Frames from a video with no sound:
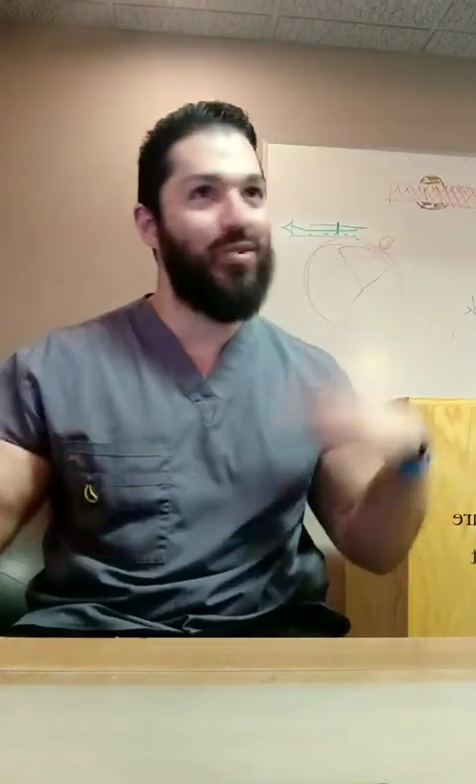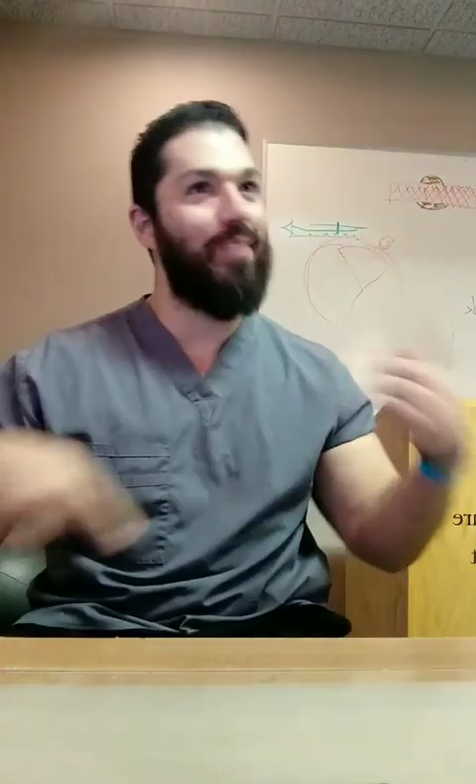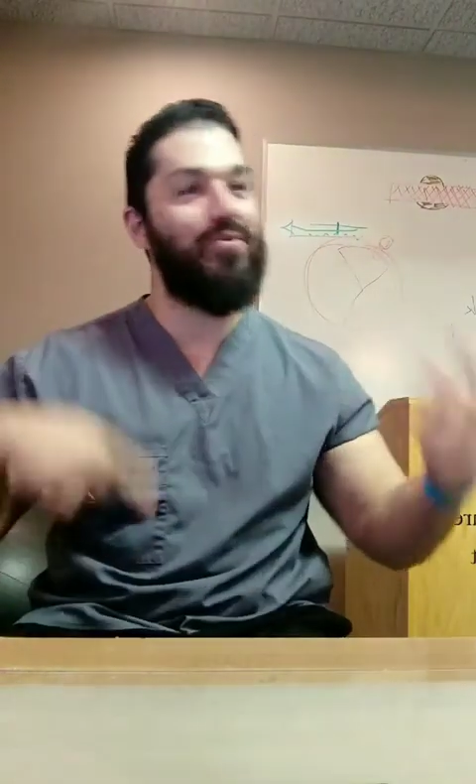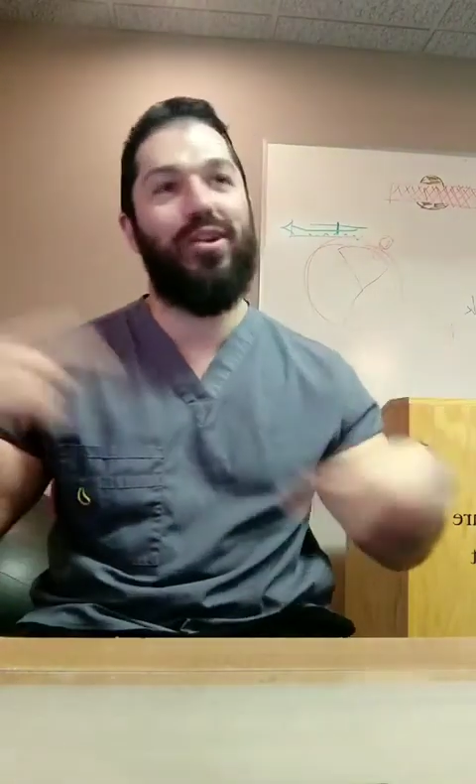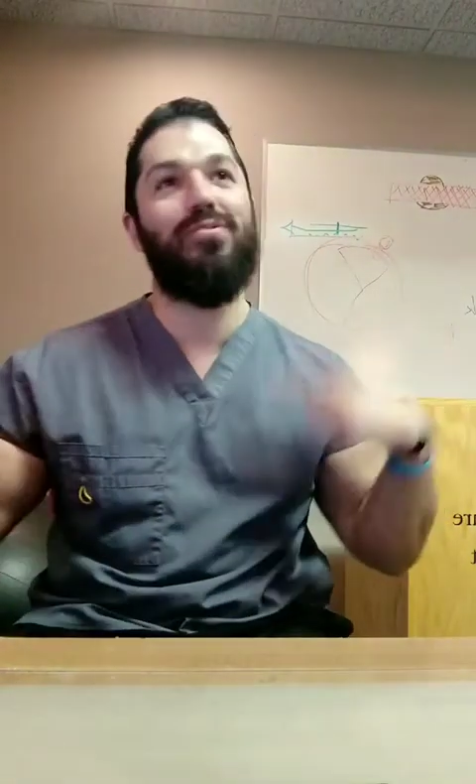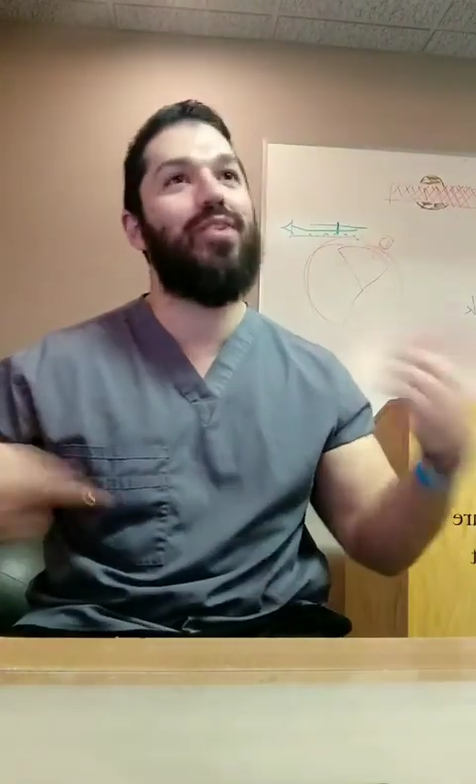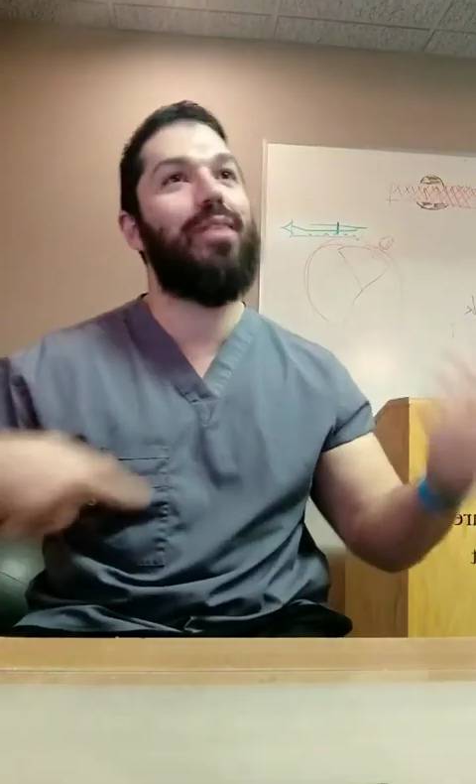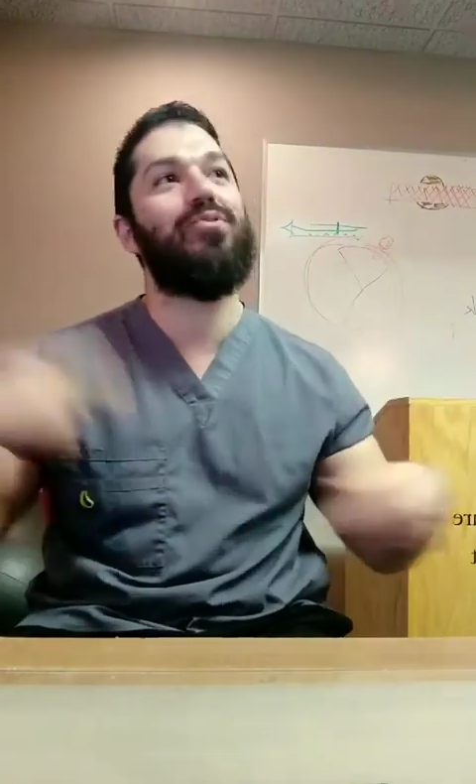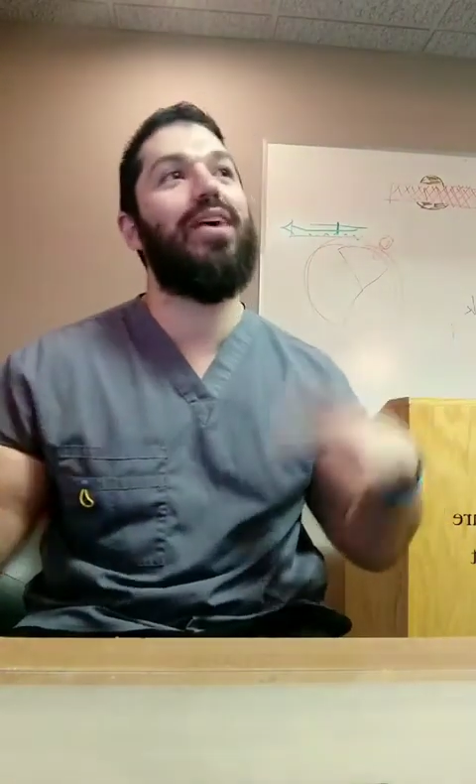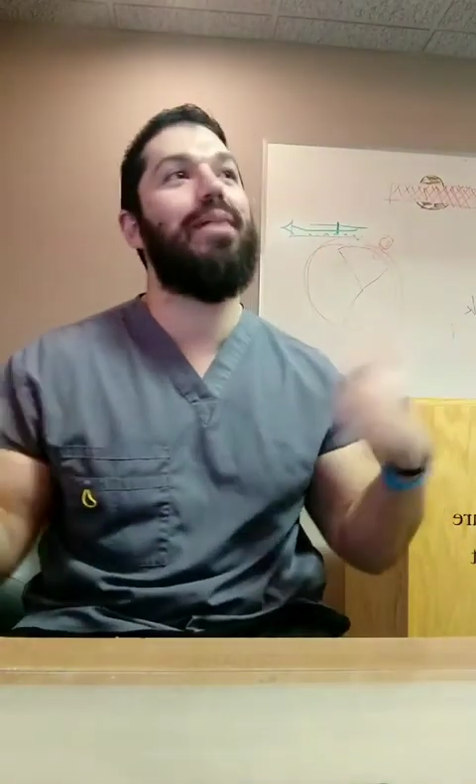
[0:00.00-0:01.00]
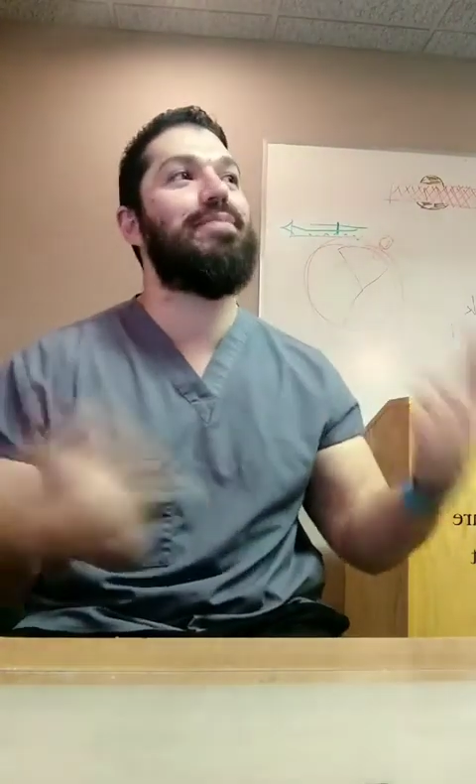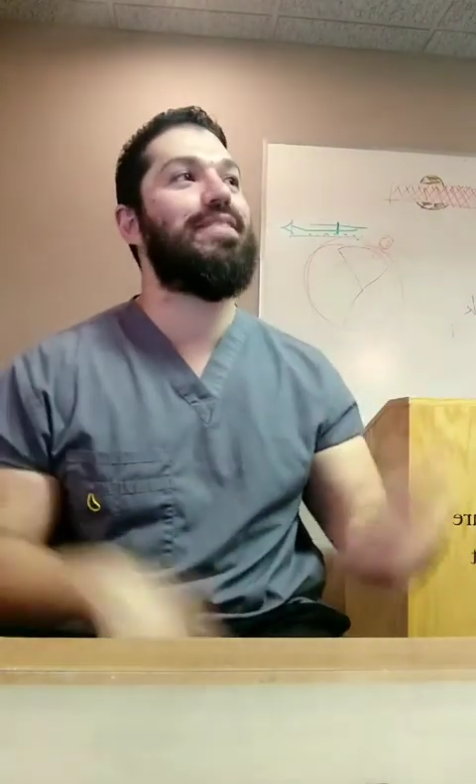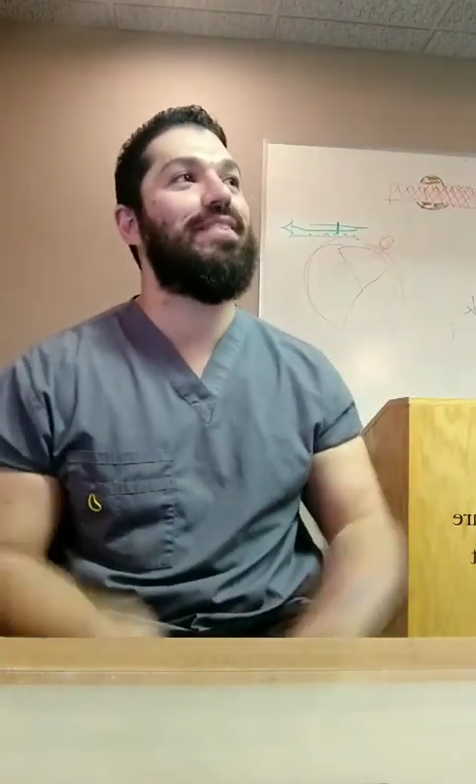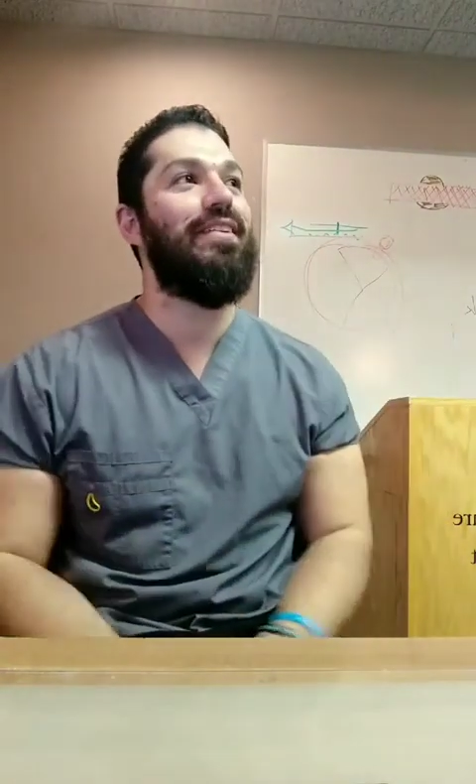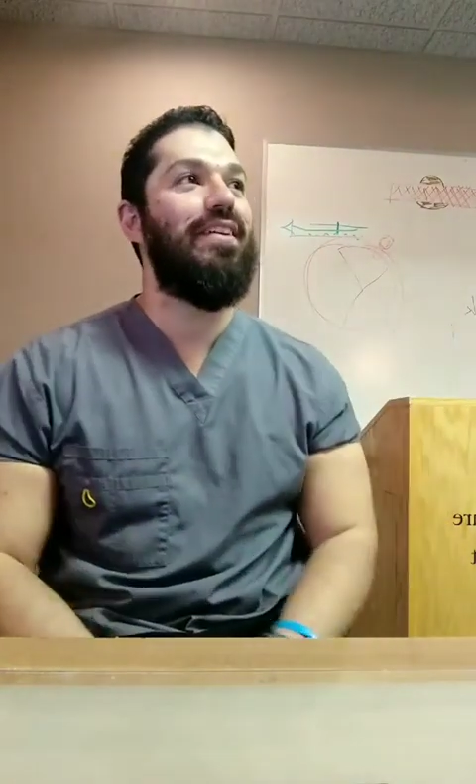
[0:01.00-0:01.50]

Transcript: reps, reps, reps, reps.